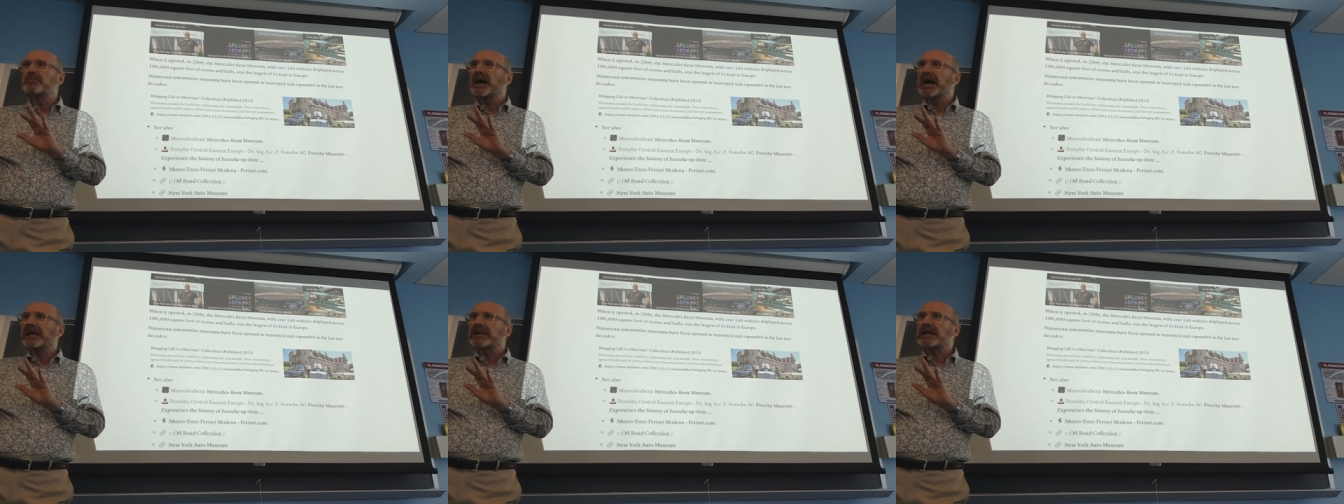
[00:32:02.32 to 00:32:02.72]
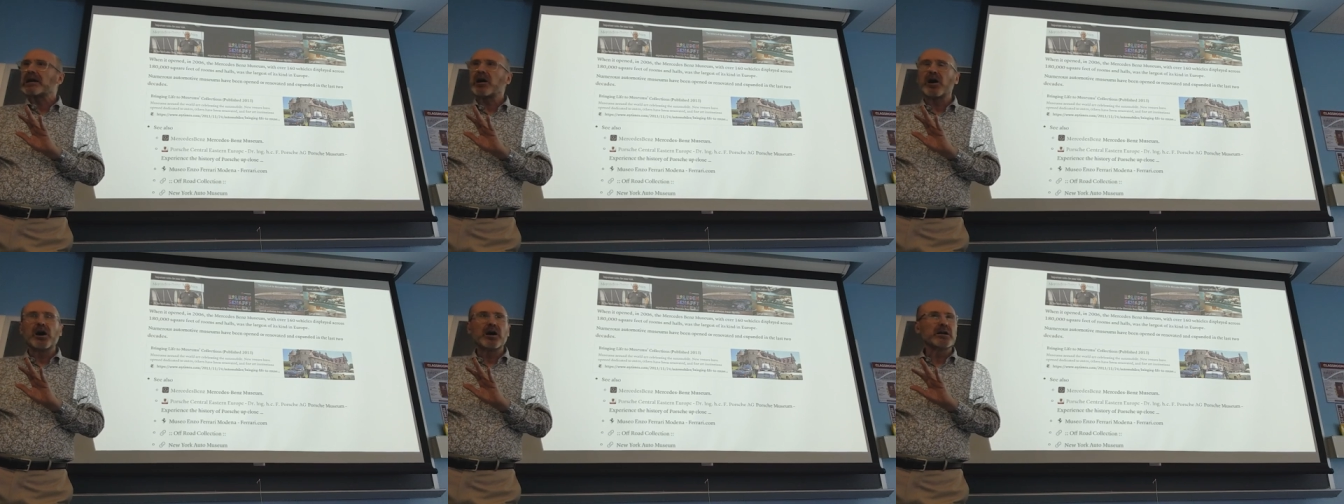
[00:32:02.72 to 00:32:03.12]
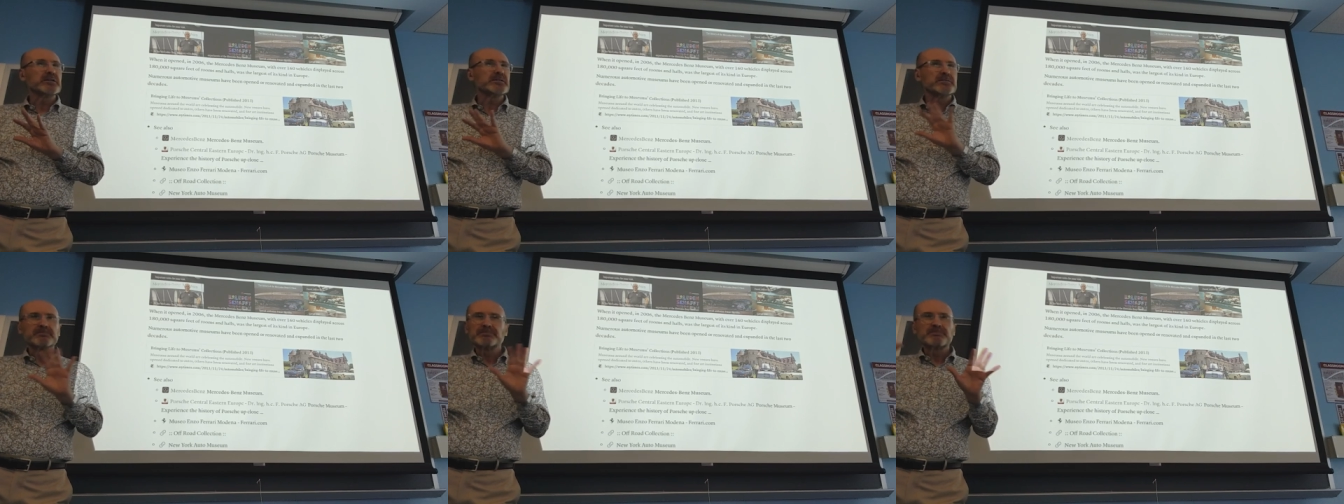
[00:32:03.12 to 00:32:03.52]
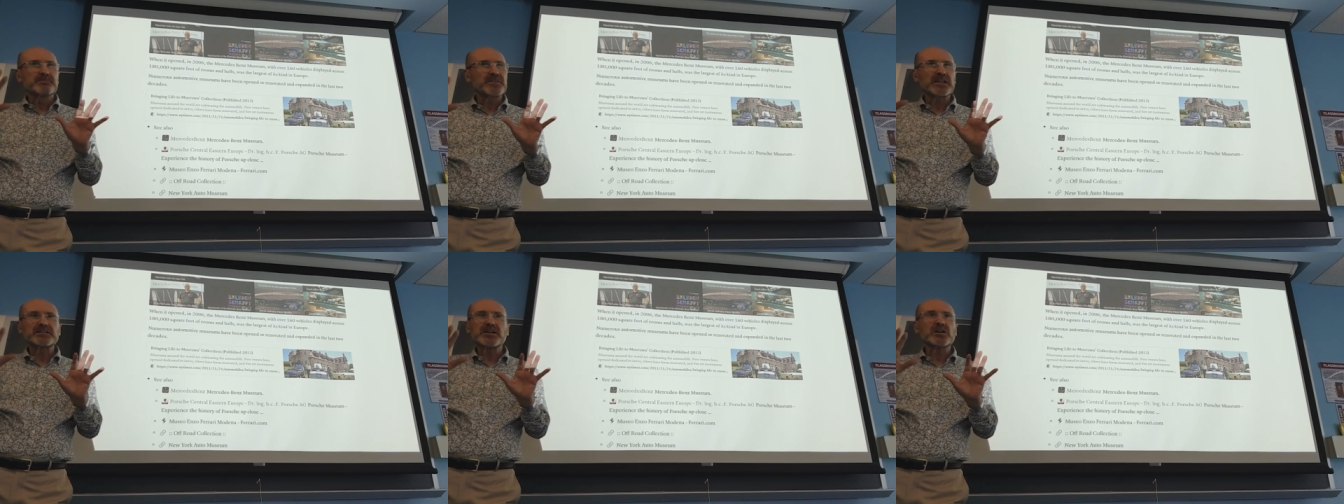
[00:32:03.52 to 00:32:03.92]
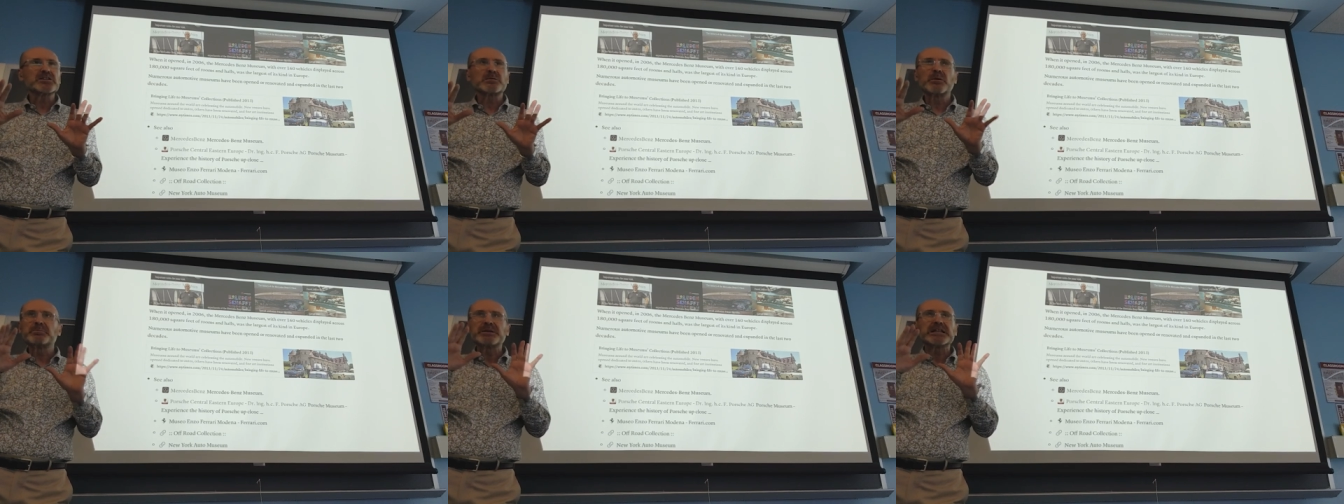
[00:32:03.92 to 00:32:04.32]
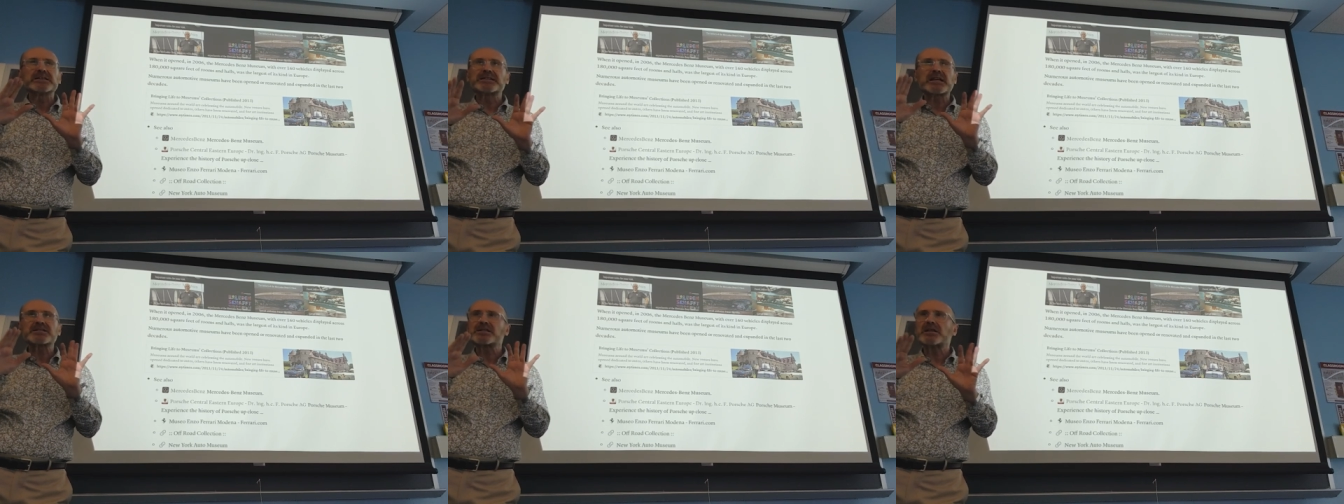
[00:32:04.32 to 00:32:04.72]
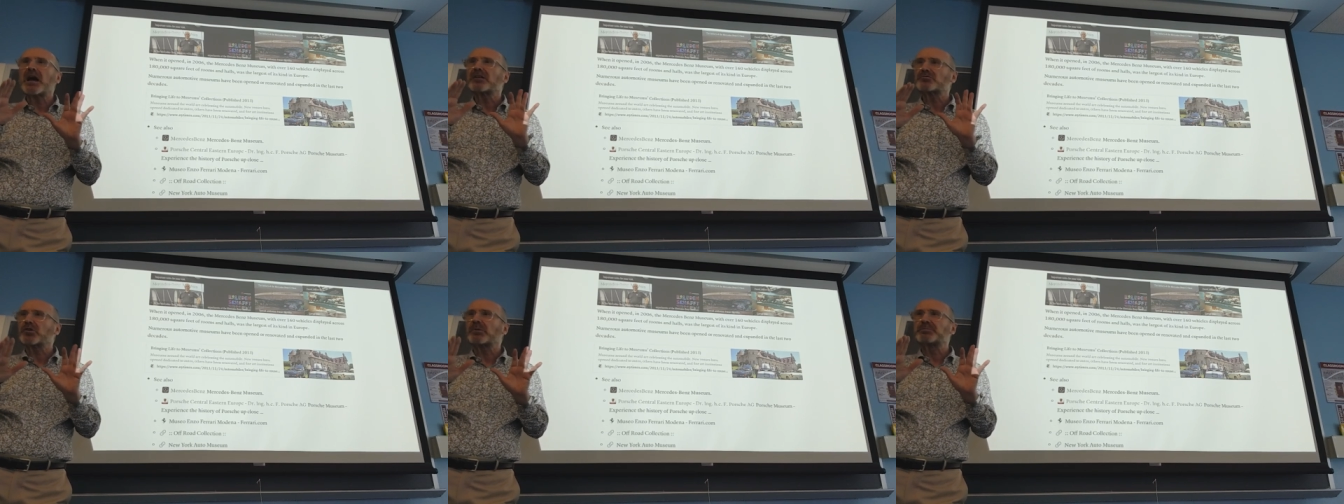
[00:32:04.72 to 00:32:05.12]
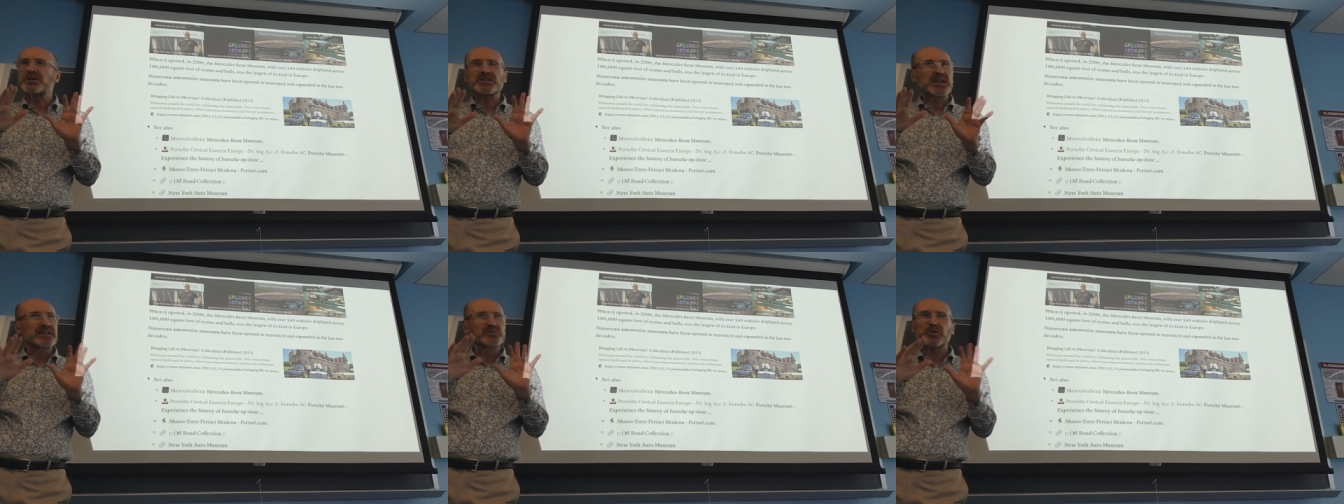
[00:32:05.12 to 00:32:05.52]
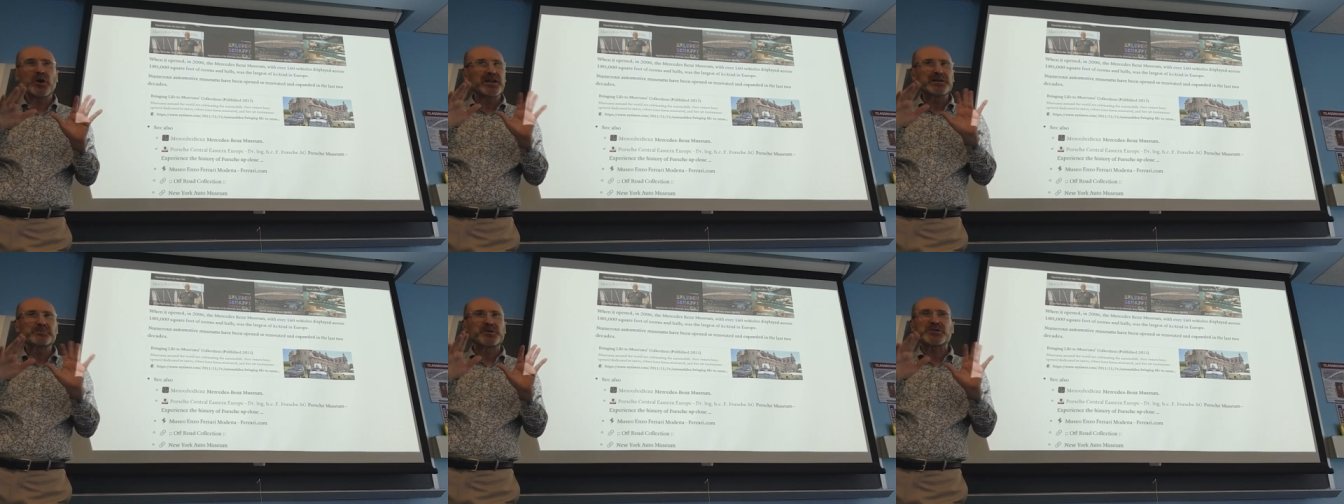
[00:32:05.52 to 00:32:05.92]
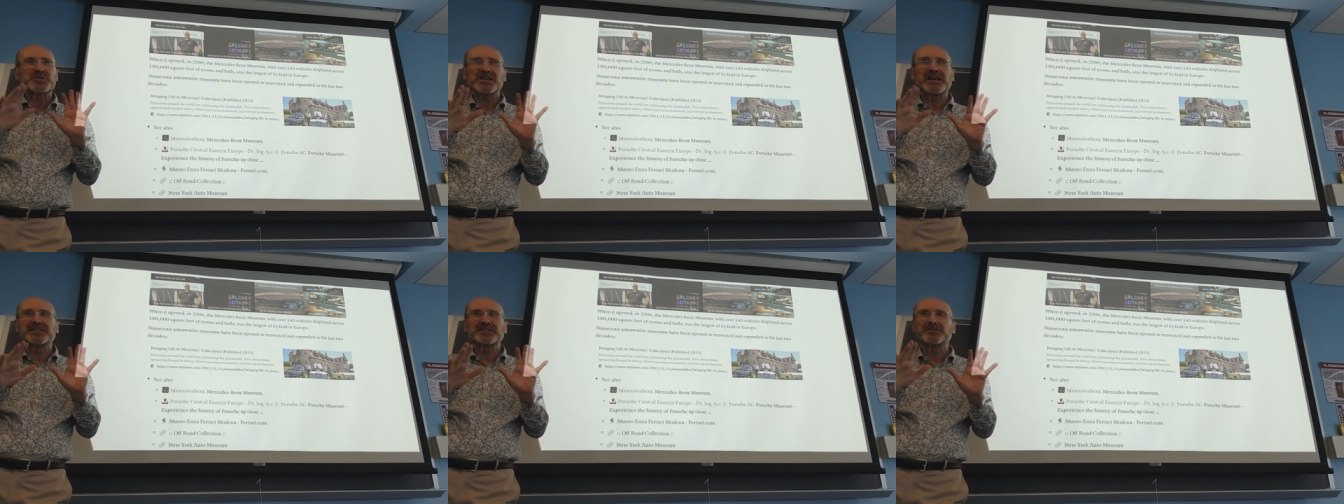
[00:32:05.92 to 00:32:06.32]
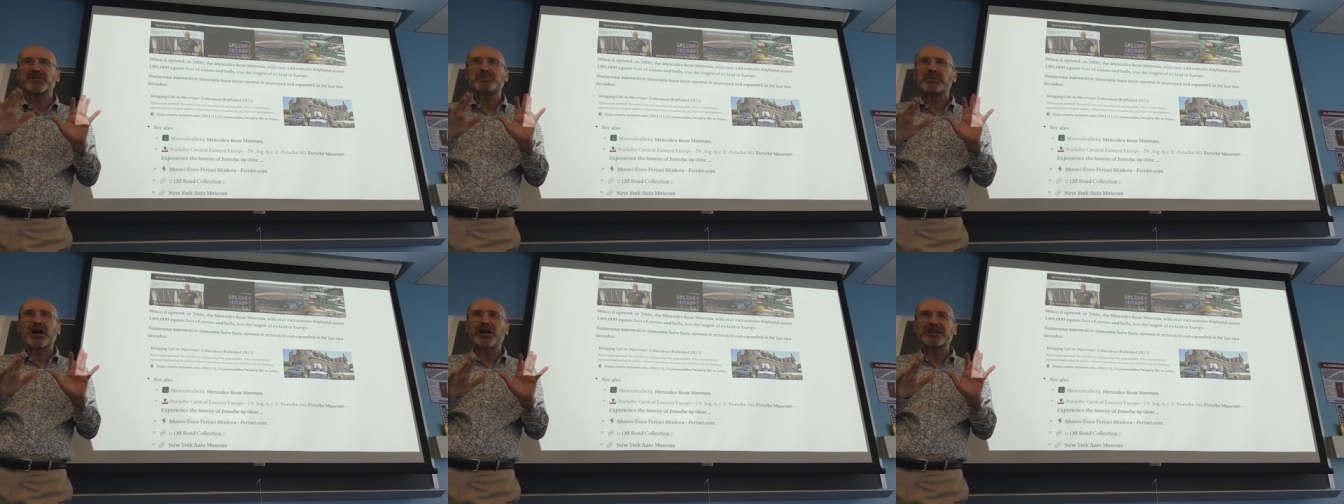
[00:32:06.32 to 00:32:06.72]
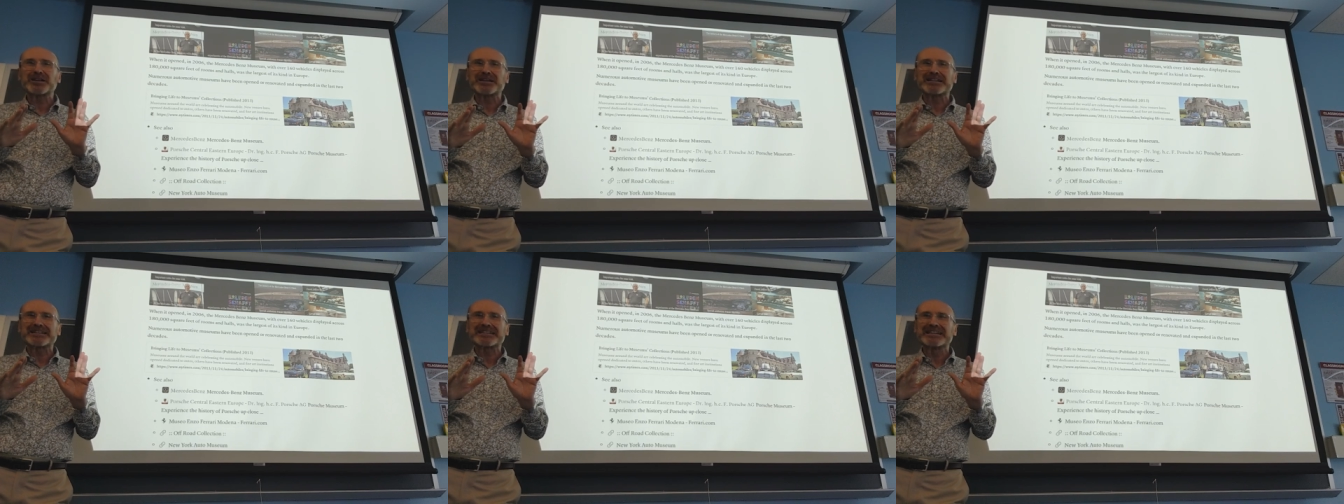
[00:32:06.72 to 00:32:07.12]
money on that the automobile does not represent 20% of the market.